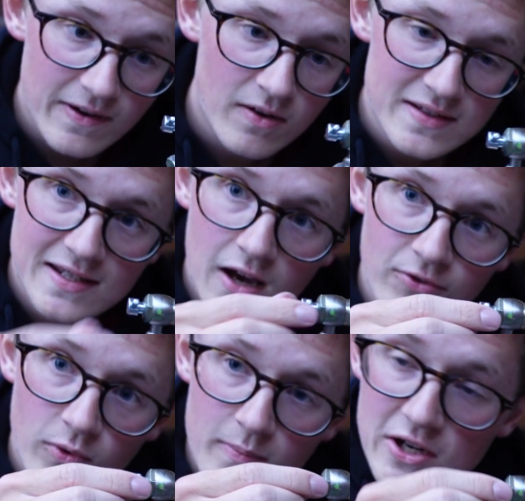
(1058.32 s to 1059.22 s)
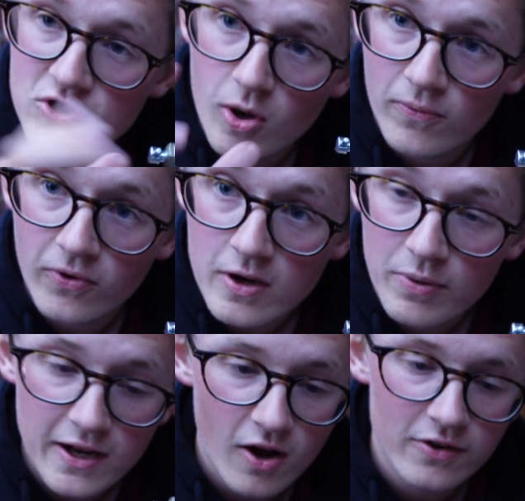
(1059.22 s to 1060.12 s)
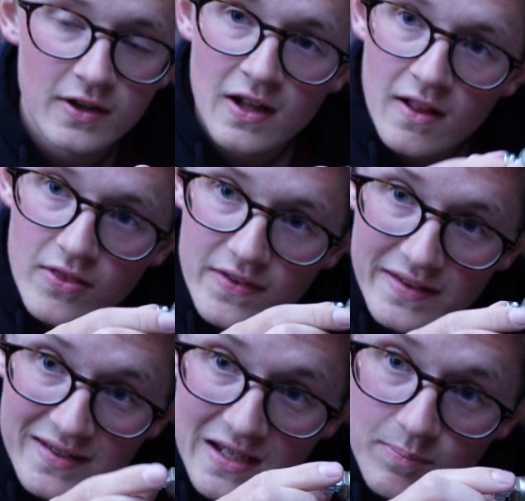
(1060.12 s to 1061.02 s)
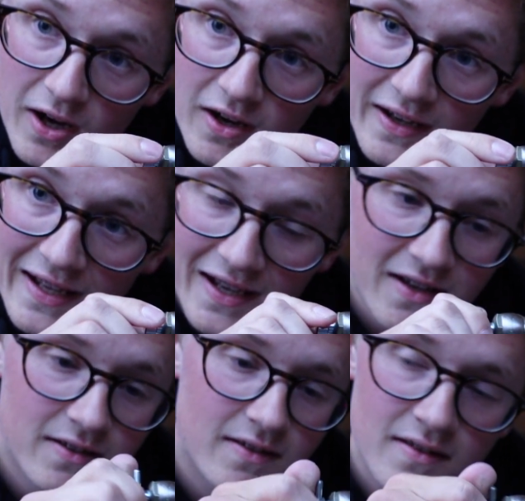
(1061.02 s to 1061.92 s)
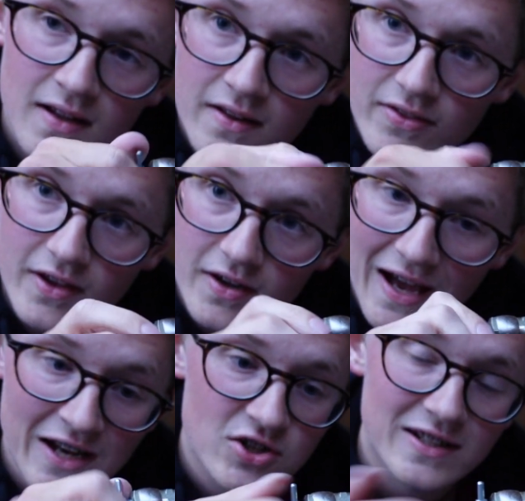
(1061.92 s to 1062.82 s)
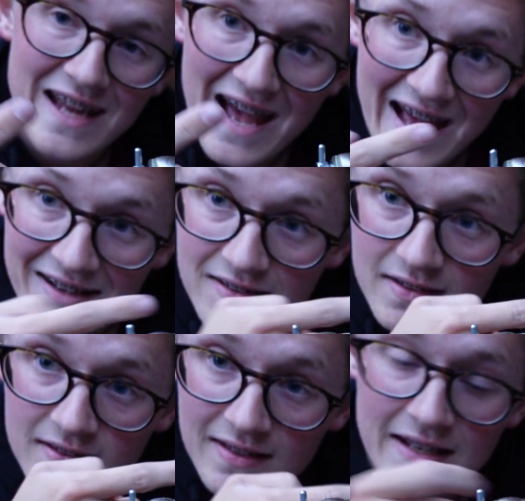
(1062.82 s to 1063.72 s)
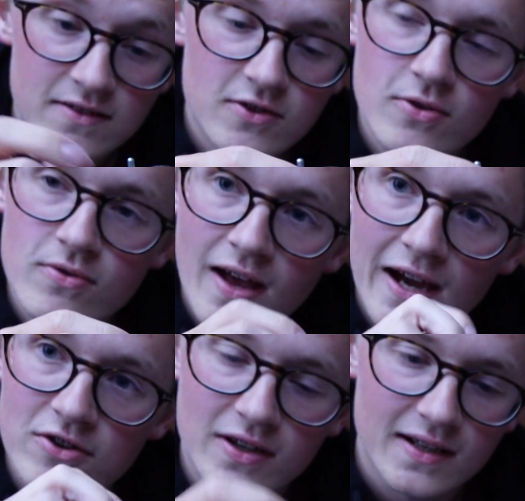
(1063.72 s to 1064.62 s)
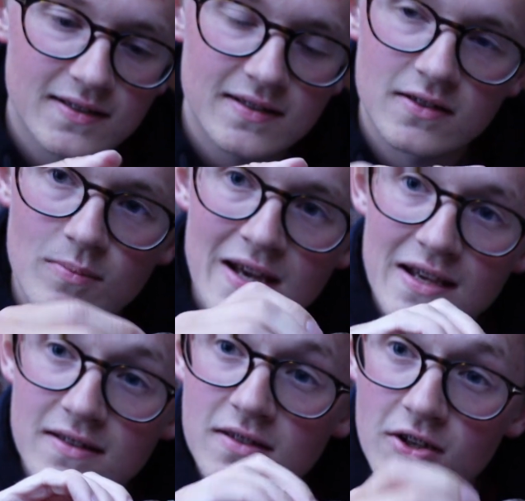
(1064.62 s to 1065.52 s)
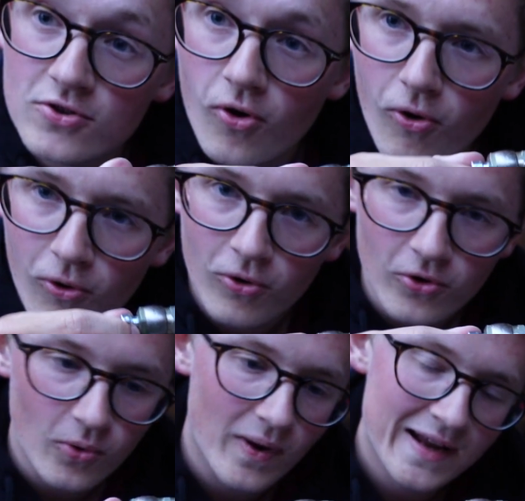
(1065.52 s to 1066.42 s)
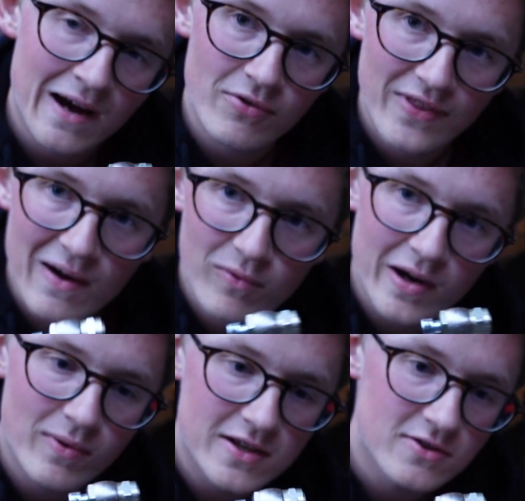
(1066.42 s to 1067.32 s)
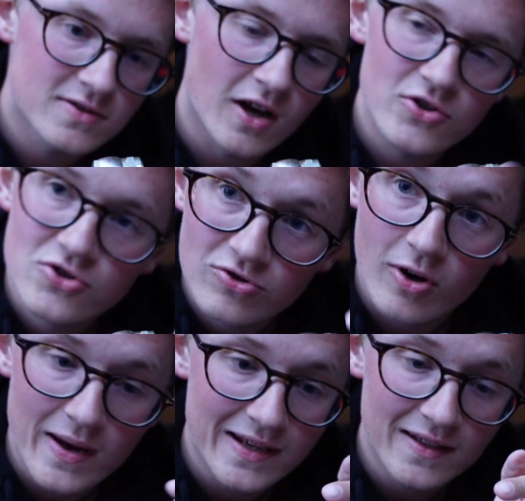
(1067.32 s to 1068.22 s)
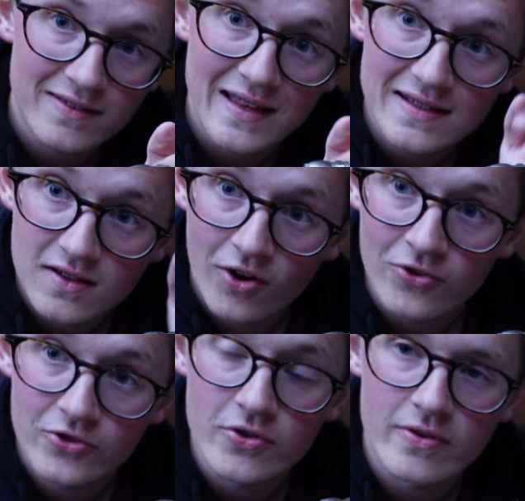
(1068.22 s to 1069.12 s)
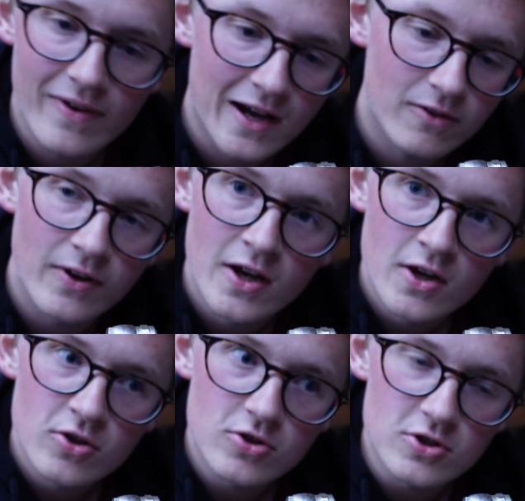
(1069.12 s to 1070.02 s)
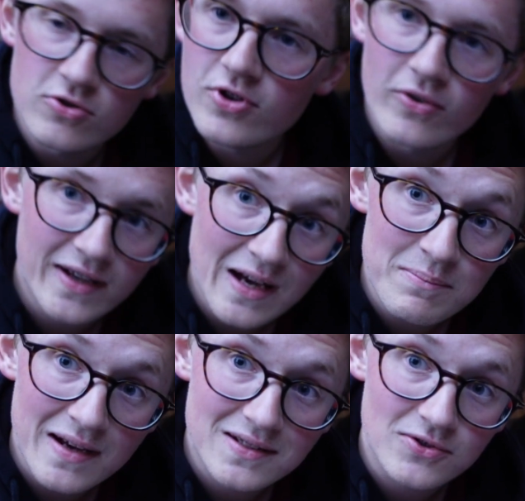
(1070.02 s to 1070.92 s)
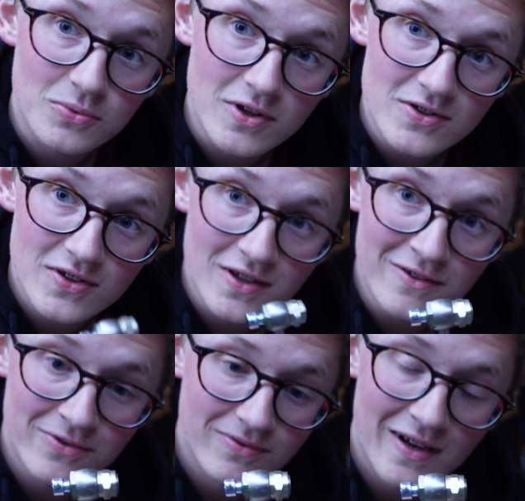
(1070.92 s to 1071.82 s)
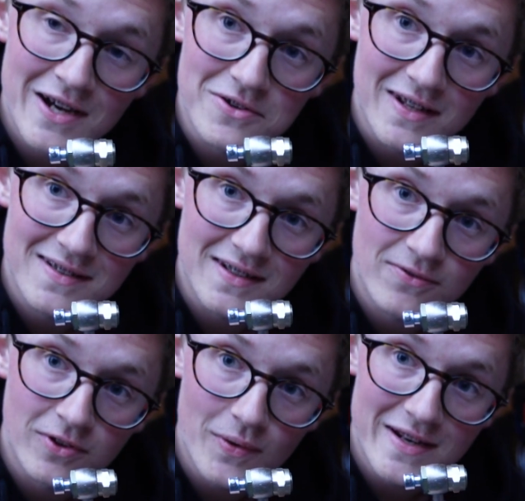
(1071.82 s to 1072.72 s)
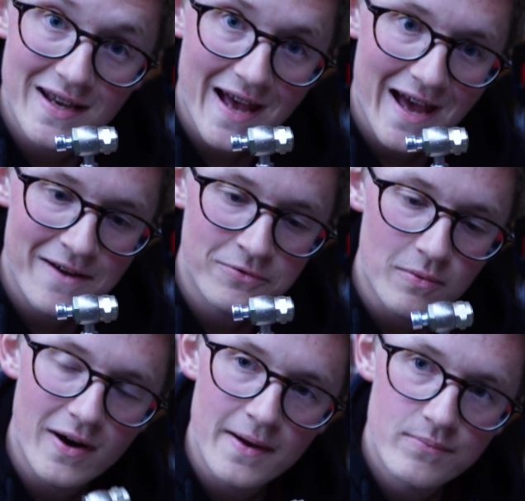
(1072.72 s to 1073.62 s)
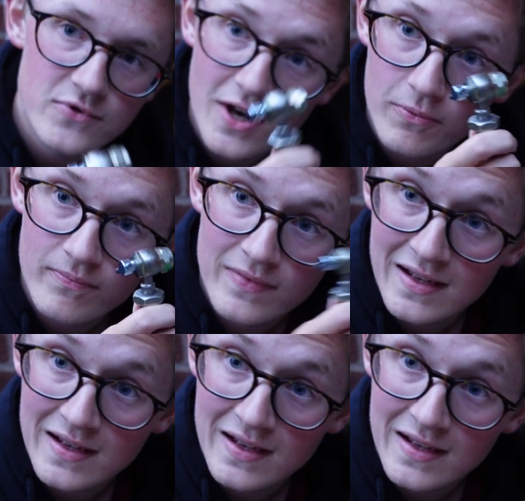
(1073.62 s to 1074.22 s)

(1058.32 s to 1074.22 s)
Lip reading: valve itself, you want to make sure before you put it on that the T-bar here that actually enters into the Hydragas system is turned all the way out. That way, when you start screwing this onto the valve, you don't get a massive squirt of hydrolastic fluid everywhere. So